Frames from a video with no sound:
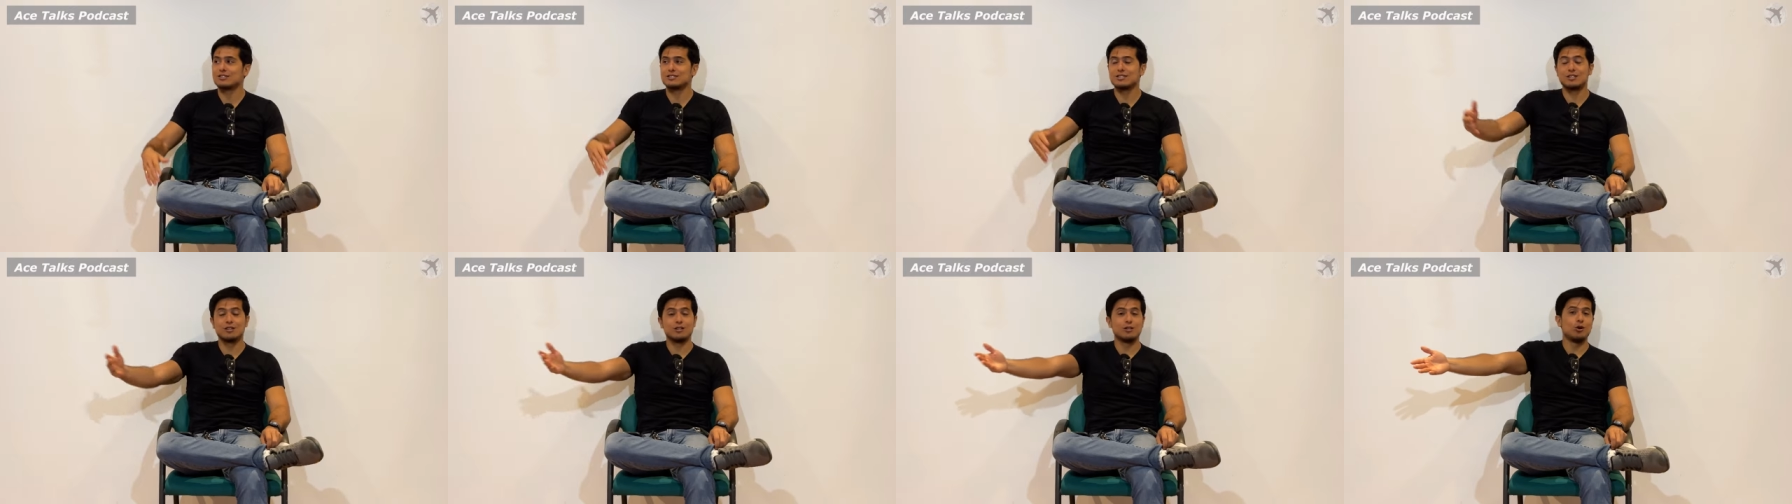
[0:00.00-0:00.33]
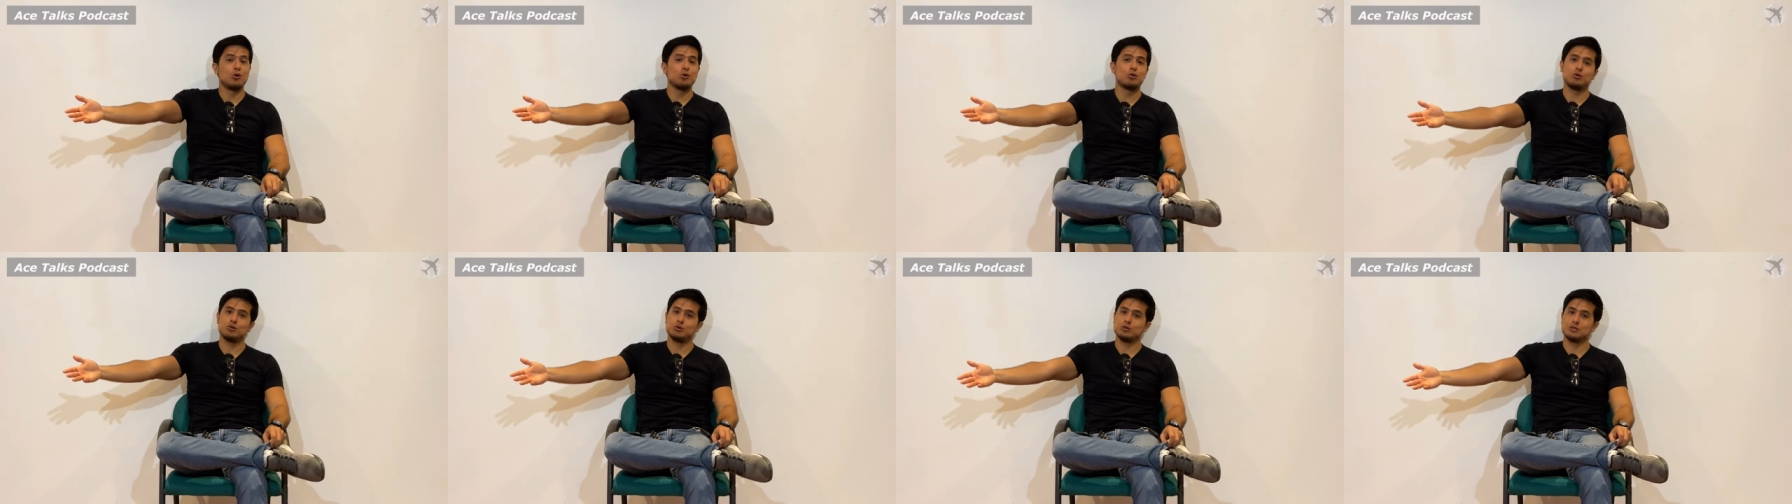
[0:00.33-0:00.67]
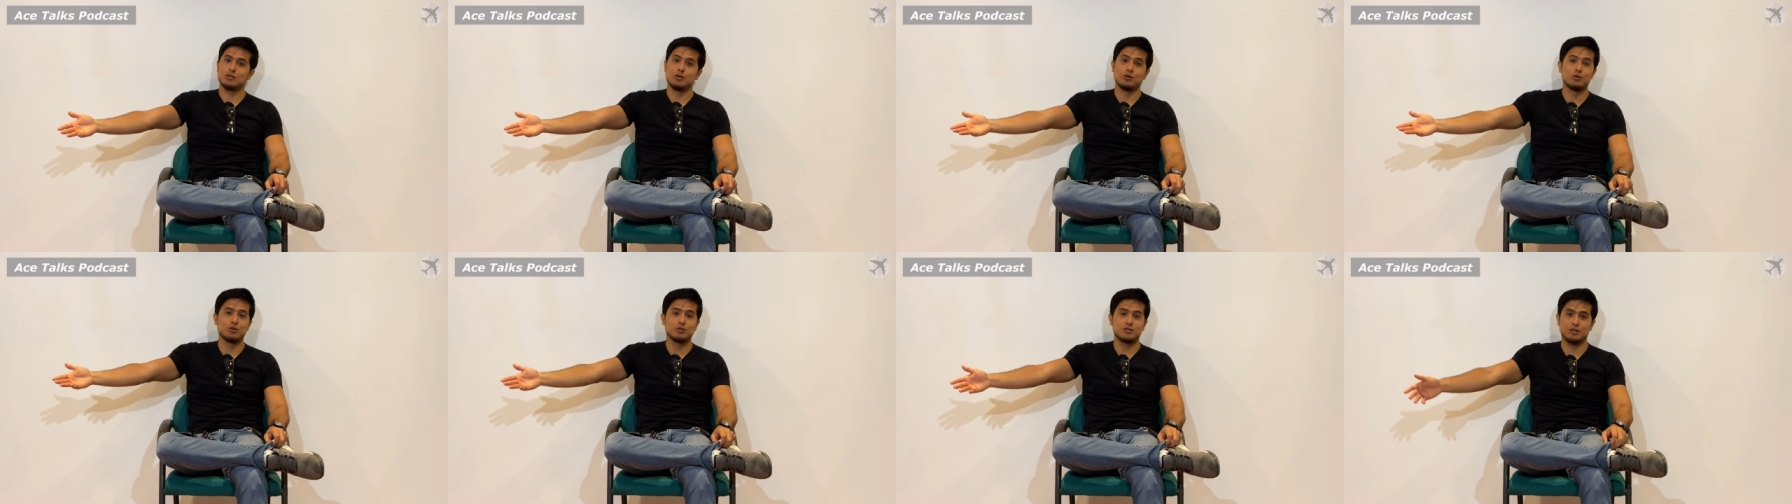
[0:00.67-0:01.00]
to the locals.
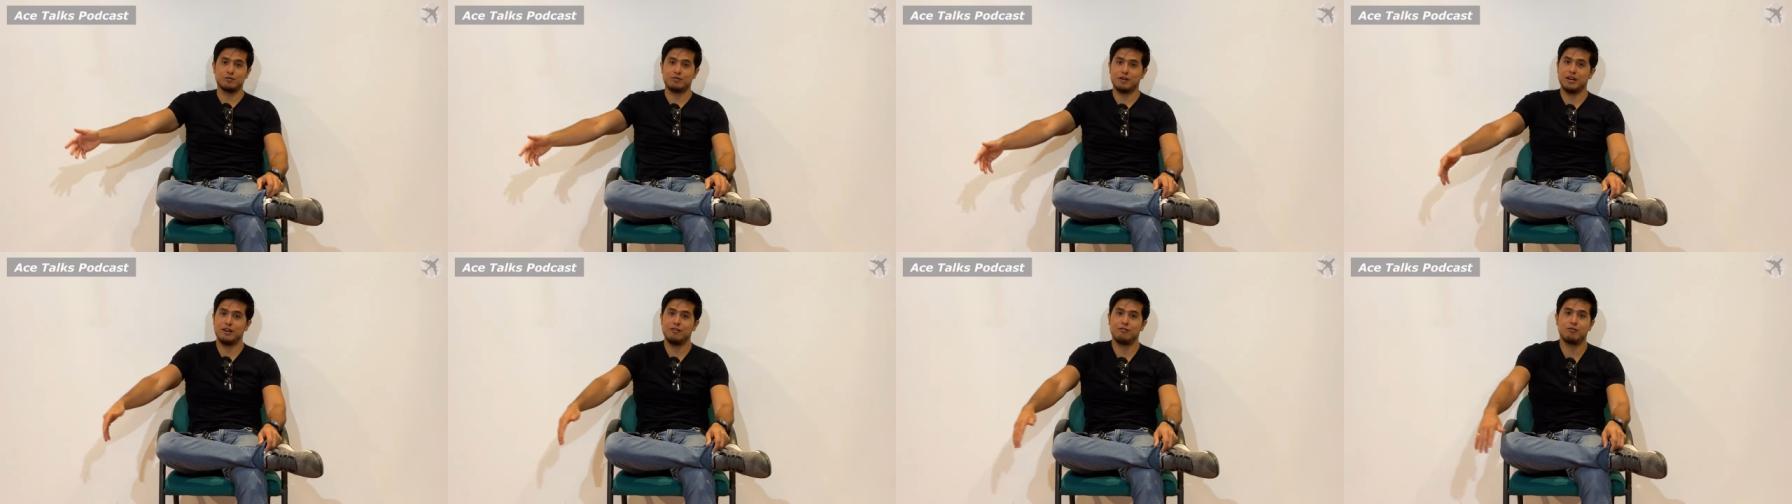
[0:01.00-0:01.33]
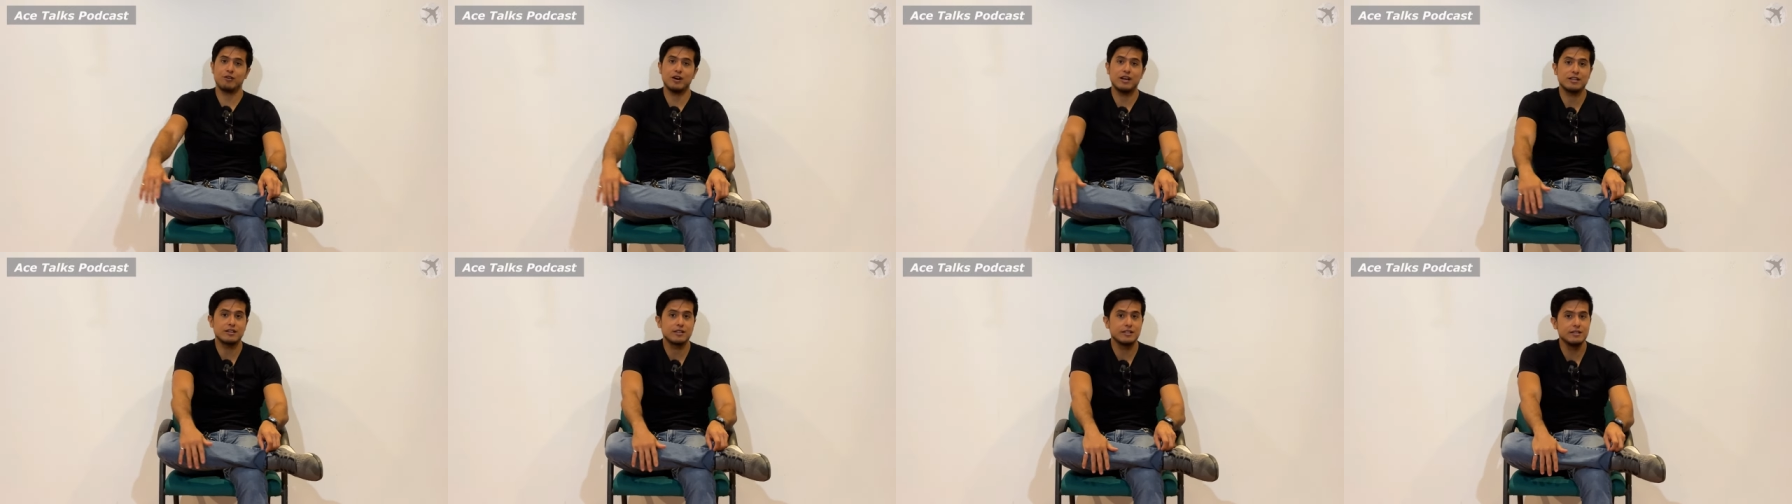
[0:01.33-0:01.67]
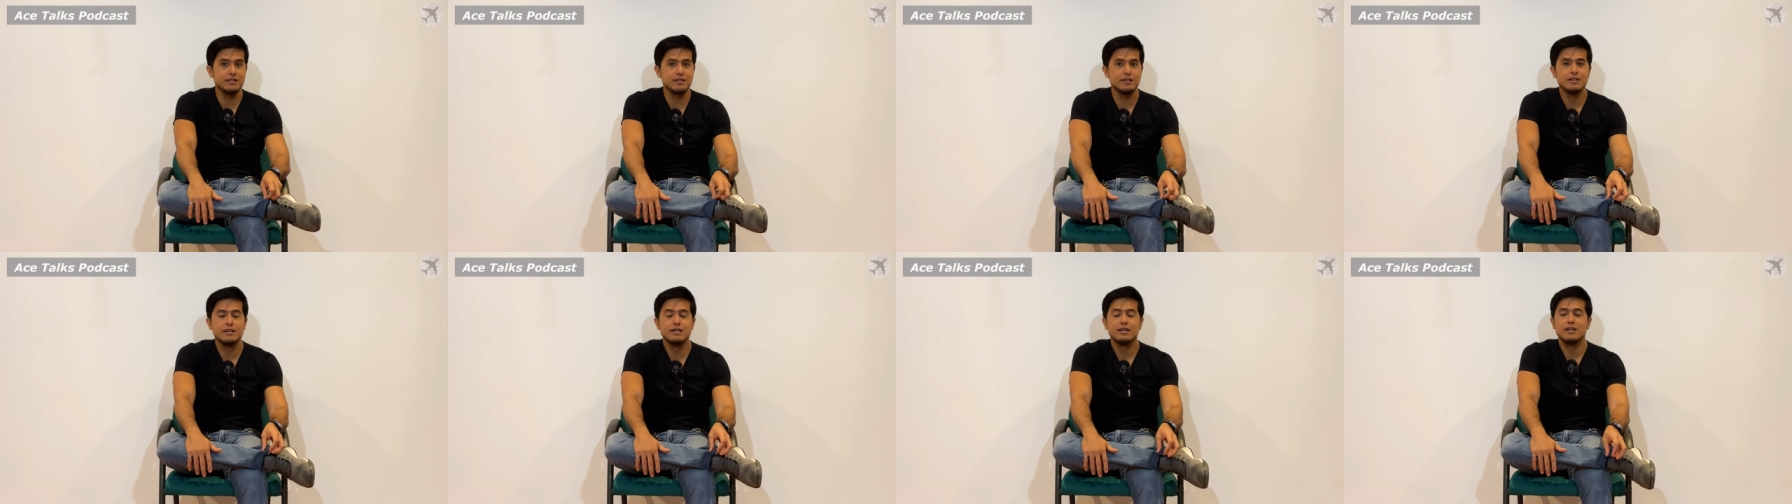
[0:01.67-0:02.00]
Locals are very
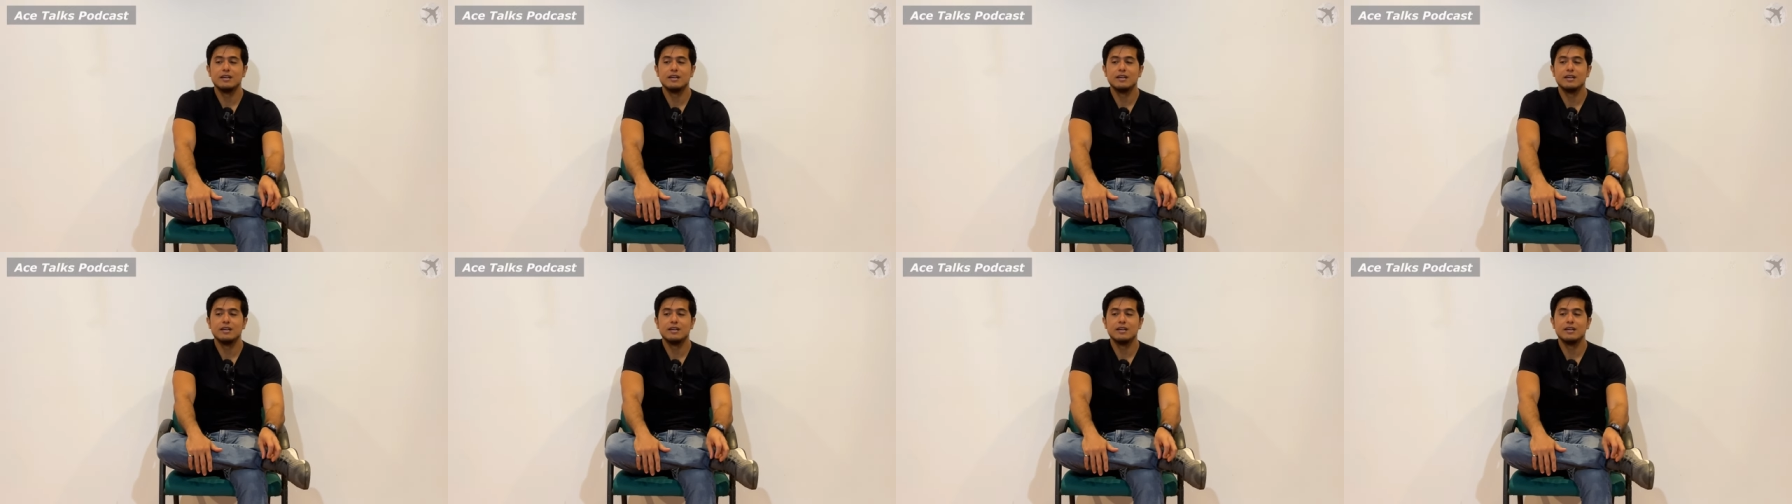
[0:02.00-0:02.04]
friendly,